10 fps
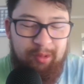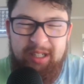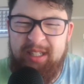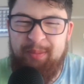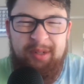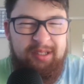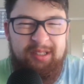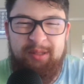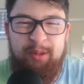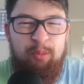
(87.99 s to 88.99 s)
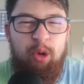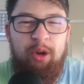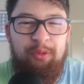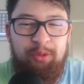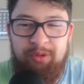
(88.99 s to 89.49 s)
My tipping has just been
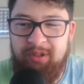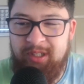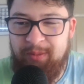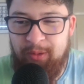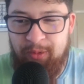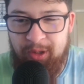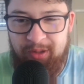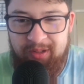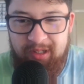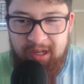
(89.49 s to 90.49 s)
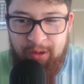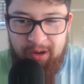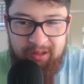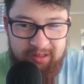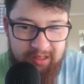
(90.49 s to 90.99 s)
woeful. Let's be real.
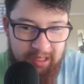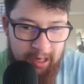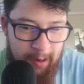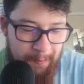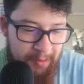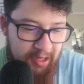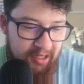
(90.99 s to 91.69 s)
Oh well.